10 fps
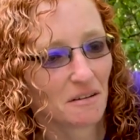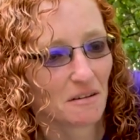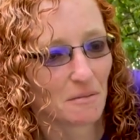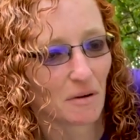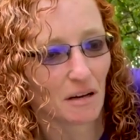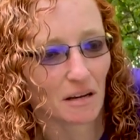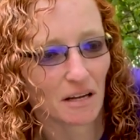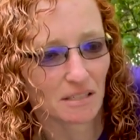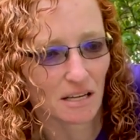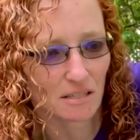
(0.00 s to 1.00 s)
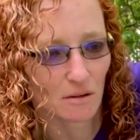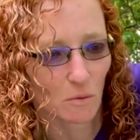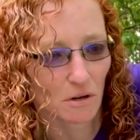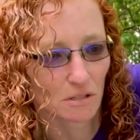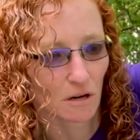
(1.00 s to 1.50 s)
But it says it
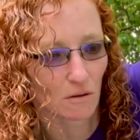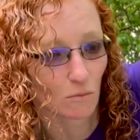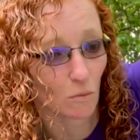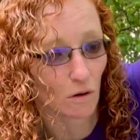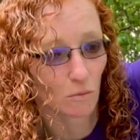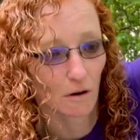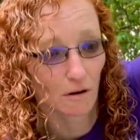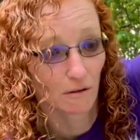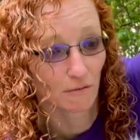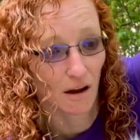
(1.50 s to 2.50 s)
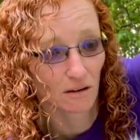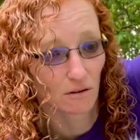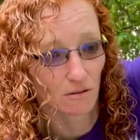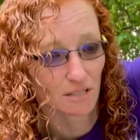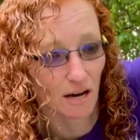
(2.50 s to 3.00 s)
works on woodwork,
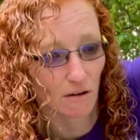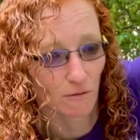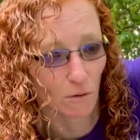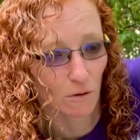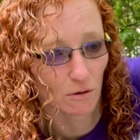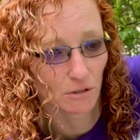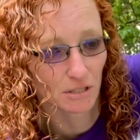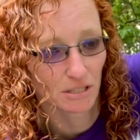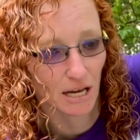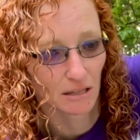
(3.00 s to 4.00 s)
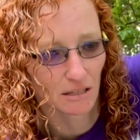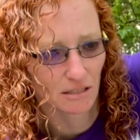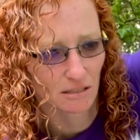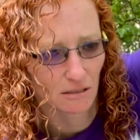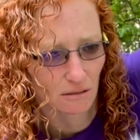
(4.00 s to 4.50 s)
vinyl, tile floors,
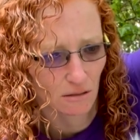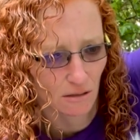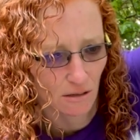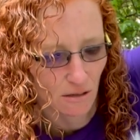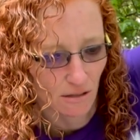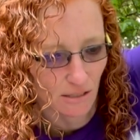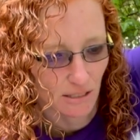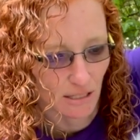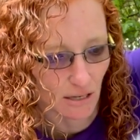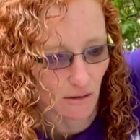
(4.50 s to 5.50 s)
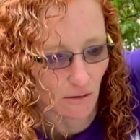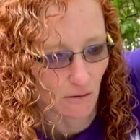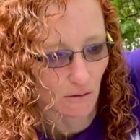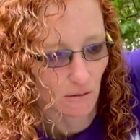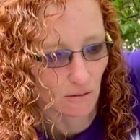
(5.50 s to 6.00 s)
stainless
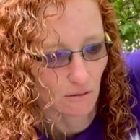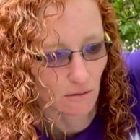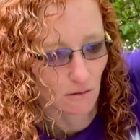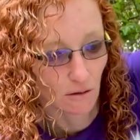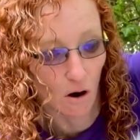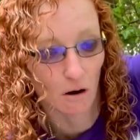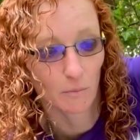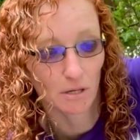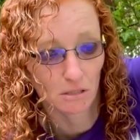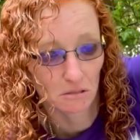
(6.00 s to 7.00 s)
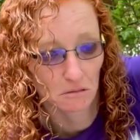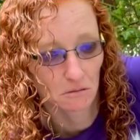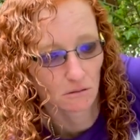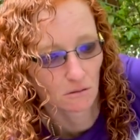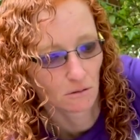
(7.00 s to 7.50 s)
steel, carpets,
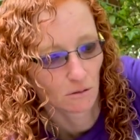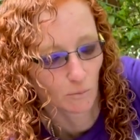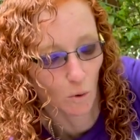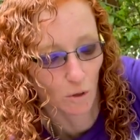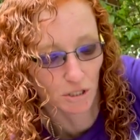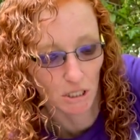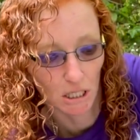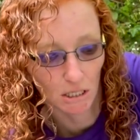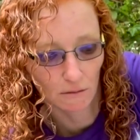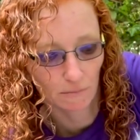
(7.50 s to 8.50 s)
porcelain.